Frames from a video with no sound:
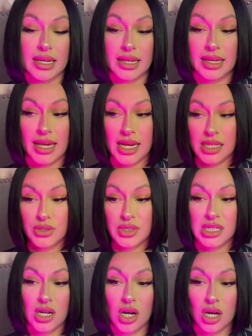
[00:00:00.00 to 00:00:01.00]

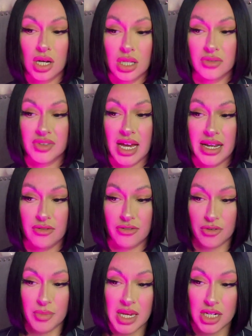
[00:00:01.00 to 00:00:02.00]
gathering all of that
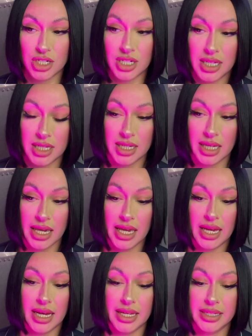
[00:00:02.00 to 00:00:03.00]
information,
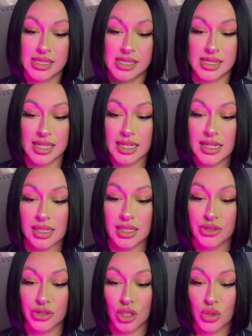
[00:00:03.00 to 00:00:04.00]
and still
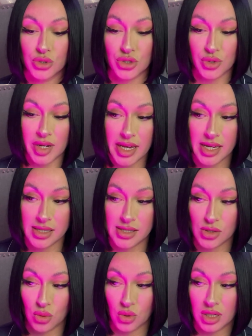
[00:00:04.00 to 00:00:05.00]
no
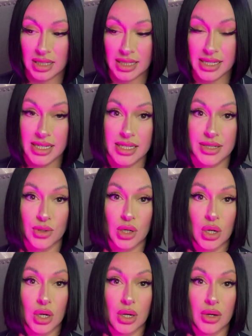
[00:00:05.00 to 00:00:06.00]
trace or lead
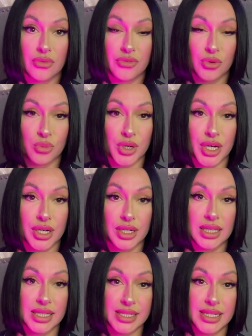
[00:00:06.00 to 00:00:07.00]
of where
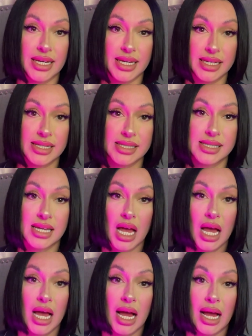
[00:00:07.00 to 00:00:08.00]
Linda is,
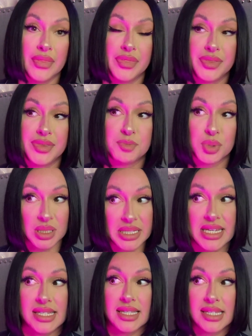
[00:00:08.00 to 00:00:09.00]

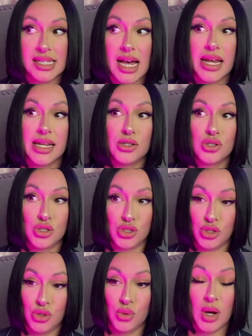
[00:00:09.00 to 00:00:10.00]
police decided
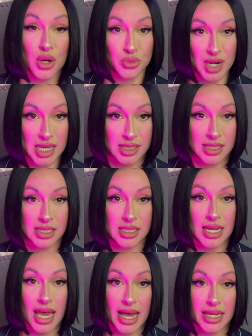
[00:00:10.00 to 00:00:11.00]
to
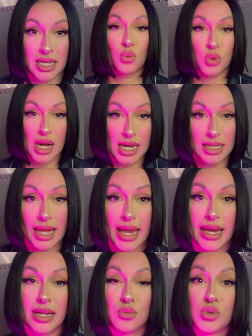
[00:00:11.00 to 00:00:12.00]
arrest Adam. While
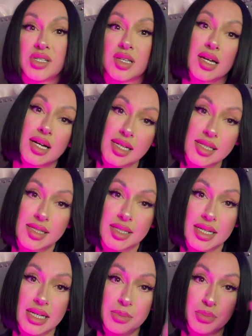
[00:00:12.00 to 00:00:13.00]
Adam was in
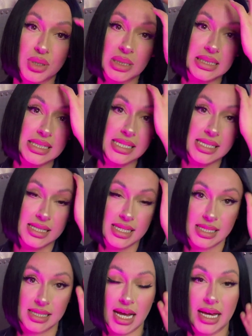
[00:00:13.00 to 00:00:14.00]
custody, police
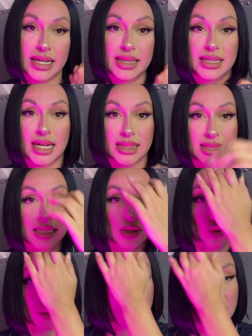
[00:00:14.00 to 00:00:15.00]
decided that
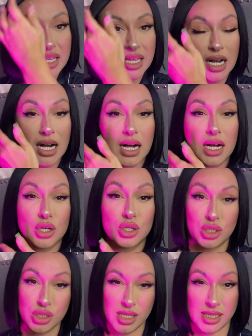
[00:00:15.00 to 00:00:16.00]
this will be a
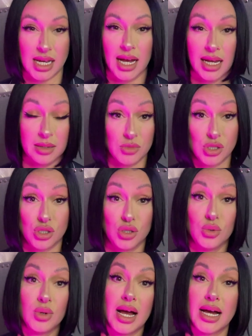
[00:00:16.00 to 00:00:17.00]
good time
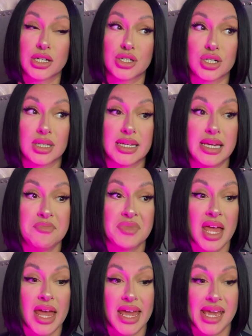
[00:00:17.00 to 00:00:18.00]
to actually
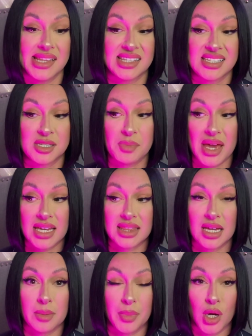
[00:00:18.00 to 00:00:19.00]
inspect
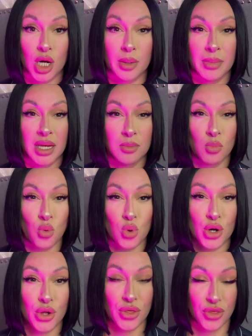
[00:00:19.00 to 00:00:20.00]
the apartment
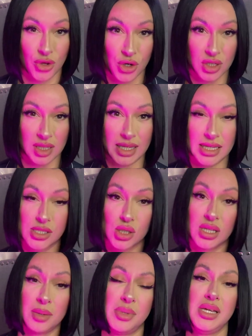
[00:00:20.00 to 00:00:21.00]
more thoroughly. So
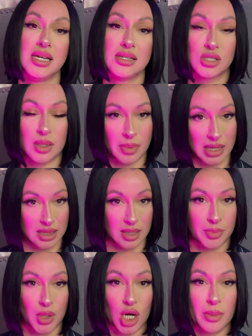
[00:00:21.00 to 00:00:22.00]
they've been into the
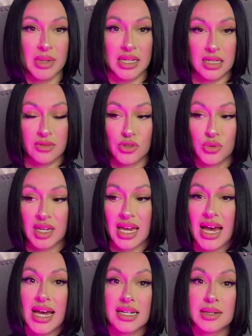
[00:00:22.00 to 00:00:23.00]
apartment interviewing
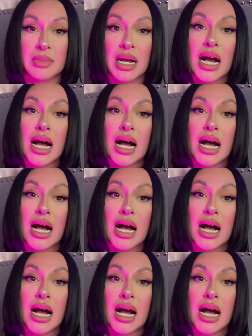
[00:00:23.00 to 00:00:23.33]
Adam,